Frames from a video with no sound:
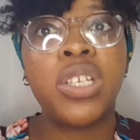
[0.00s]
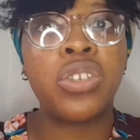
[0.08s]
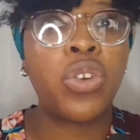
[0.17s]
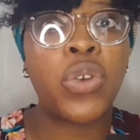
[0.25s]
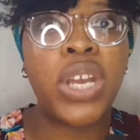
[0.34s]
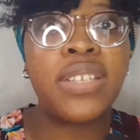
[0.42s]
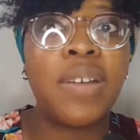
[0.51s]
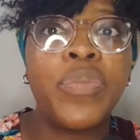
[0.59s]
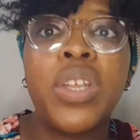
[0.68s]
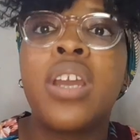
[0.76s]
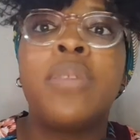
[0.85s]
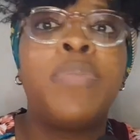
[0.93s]
to create
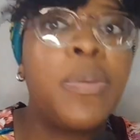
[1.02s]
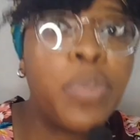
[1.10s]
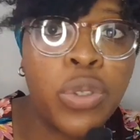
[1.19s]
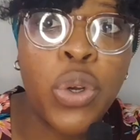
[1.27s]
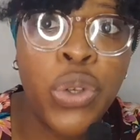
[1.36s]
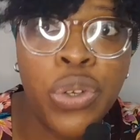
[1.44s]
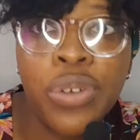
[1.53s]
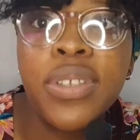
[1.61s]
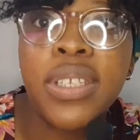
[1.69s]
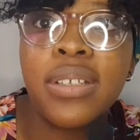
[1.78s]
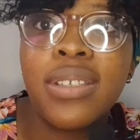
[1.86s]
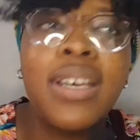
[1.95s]
something and people don't
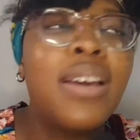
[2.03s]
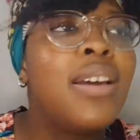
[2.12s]
use it.